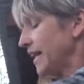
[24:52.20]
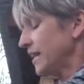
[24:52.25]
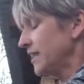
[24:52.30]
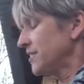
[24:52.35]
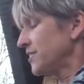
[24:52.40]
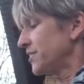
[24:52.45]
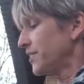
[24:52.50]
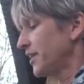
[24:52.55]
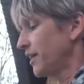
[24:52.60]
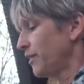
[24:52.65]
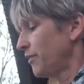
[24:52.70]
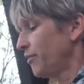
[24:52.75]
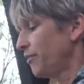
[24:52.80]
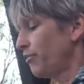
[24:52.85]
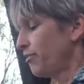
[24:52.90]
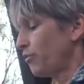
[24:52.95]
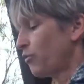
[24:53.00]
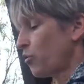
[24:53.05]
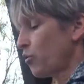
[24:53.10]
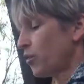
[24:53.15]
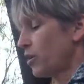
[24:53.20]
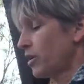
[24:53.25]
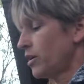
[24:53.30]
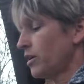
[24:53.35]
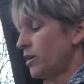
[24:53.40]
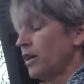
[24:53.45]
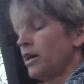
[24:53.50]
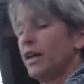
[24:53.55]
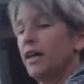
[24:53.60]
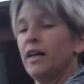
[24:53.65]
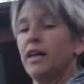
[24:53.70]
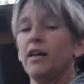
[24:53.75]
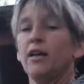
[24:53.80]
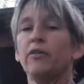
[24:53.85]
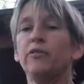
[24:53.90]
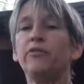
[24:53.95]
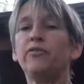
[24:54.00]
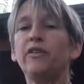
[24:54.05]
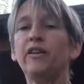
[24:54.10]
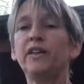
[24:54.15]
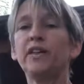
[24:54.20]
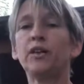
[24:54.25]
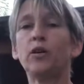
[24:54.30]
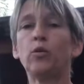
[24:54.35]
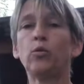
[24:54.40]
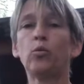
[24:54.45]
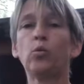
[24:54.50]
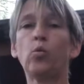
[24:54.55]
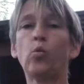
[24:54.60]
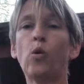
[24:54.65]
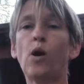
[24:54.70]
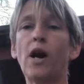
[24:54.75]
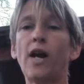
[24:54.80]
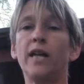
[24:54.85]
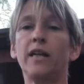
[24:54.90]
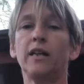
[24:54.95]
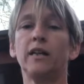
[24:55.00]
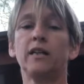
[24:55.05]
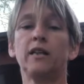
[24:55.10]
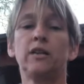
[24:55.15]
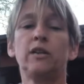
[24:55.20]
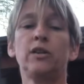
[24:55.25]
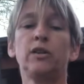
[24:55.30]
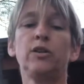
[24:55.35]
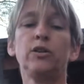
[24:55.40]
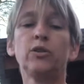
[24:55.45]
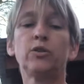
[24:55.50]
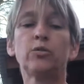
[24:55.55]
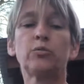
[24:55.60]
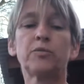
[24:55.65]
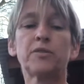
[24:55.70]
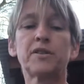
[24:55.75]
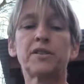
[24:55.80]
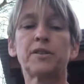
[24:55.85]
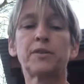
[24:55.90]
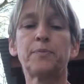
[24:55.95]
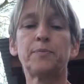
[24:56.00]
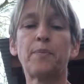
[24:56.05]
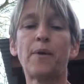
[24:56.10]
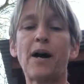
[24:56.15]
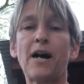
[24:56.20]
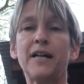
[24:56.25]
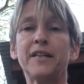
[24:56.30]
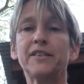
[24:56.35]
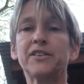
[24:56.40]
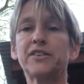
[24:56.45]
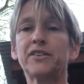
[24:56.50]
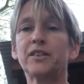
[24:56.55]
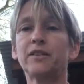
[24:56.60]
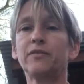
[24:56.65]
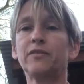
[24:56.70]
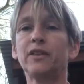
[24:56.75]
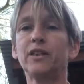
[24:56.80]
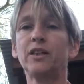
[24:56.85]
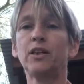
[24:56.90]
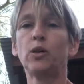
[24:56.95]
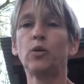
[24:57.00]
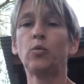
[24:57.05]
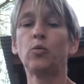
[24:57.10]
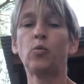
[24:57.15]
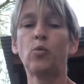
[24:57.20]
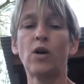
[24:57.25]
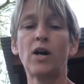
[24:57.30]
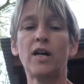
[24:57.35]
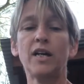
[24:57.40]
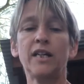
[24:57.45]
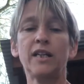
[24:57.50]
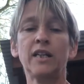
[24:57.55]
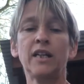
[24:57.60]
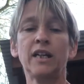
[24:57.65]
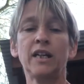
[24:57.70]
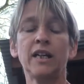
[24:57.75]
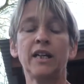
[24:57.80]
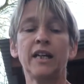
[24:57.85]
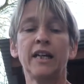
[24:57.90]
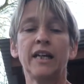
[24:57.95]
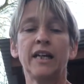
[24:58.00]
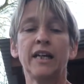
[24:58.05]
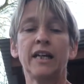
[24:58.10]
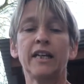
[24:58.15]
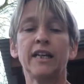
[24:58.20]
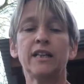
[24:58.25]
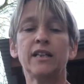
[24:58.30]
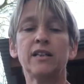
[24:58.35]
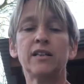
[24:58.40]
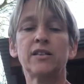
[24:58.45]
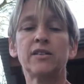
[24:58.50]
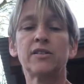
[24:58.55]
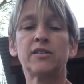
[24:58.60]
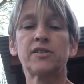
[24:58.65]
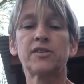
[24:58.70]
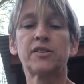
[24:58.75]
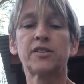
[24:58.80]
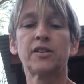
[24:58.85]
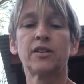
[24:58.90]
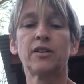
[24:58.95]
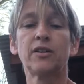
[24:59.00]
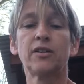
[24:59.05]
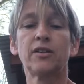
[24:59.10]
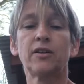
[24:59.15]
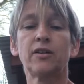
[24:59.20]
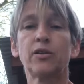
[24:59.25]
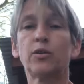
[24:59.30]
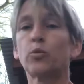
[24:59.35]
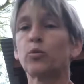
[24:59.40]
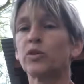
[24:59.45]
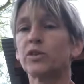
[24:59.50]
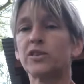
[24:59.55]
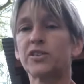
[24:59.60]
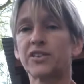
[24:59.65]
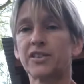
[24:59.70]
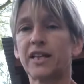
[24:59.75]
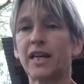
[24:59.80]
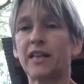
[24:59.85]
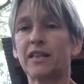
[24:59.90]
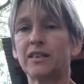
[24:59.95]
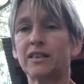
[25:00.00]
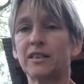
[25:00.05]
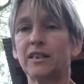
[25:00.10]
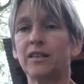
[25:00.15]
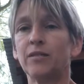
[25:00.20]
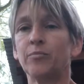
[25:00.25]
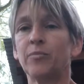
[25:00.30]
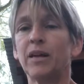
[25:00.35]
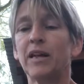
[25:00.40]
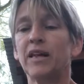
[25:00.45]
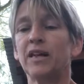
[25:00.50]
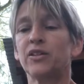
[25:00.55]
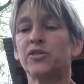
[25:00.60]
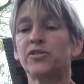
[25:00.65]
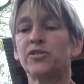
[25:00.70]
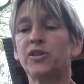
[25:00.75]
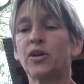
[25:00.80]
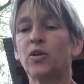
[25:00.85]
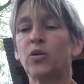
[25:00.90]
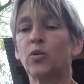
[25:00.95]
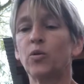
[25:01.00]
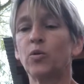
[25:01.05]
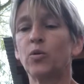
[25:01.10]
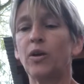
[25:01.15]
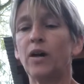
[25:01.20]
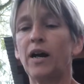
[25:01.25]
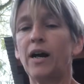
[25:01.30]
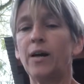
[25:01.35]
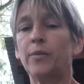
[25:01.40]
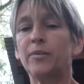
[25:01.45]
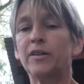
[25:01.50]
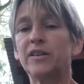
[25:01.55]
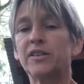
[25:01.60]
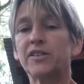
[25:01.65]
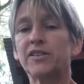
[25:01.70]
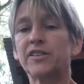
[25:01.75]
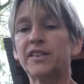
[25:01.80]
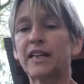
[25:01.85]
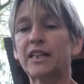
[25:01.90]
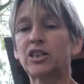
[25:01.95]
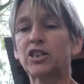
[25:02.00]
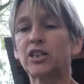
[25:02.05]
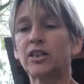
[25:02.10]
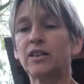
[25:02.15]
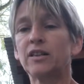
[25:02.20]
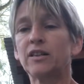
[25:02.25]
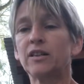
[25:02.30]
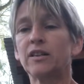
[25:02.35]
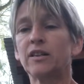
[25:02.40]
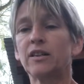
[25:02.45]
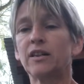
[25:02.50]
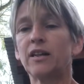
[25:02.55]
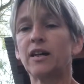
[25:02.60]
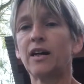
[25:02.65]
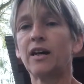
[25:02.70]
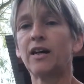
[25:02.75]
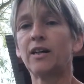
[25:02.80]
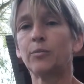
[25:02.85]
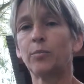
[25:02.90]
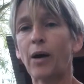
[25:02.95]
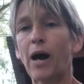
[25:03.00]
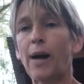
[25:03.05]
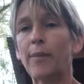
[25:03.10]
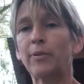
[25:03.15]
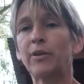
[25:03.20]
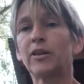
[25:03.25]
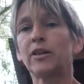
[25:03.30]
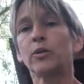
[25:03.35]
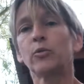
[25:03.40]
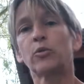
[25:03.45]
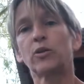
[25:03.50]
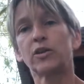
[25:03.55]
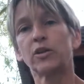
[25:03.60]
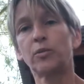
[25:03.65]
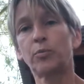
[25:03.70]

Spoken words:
is it for video 1. Your response to video 1 is the word skeleton. So in the section on Populi where you're